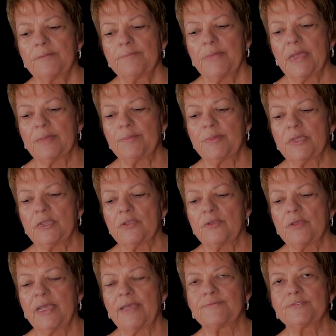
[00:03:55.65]
Maybe you
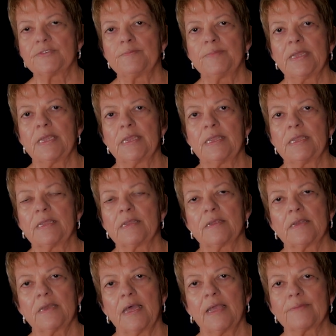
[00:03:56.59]
have to be
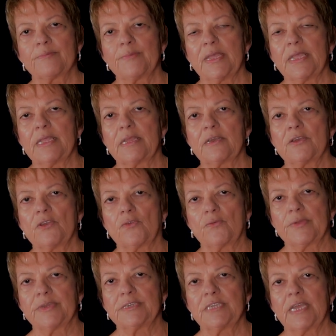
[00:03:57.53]
like me and
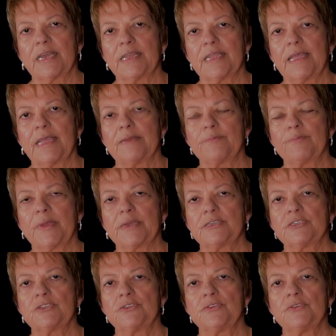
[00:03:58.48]
not retaliate, but
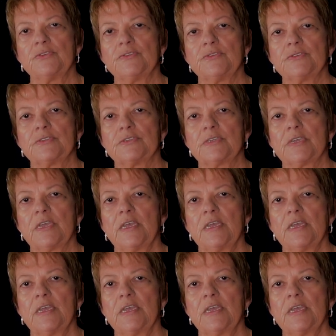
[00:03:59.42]
choose